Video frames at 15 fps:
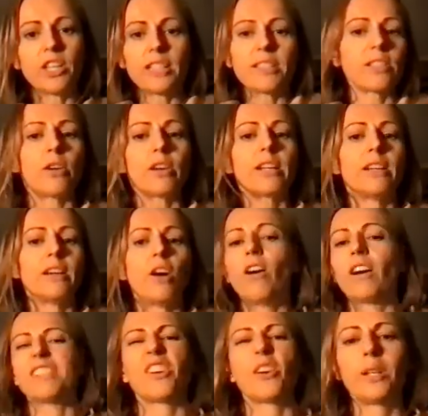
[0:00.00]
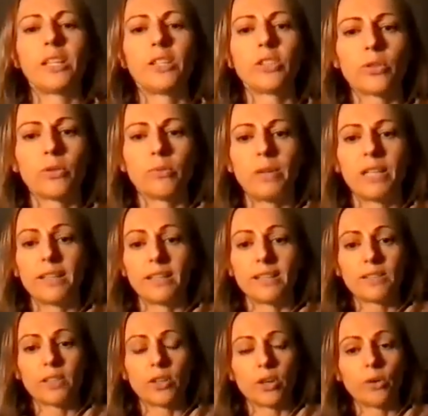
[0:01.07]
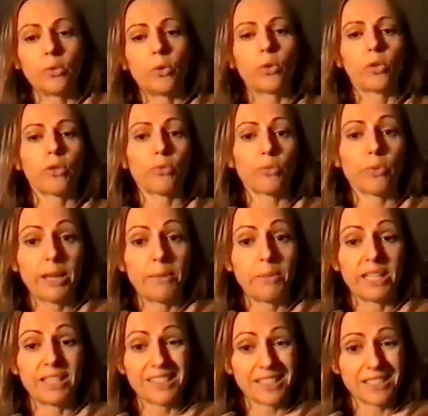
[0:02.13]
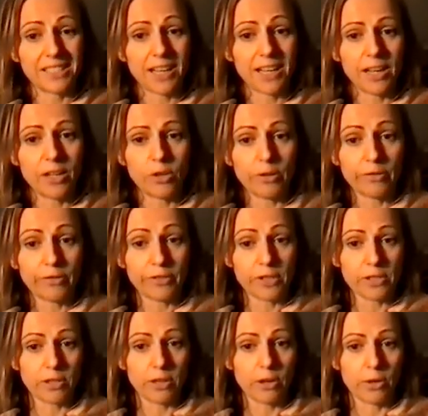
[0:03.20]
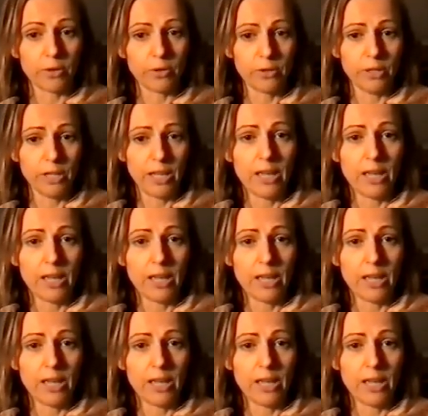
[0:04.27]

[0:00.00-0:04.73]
It's not going to, it's only 2 minutes, or 3 minutes. Start off slow,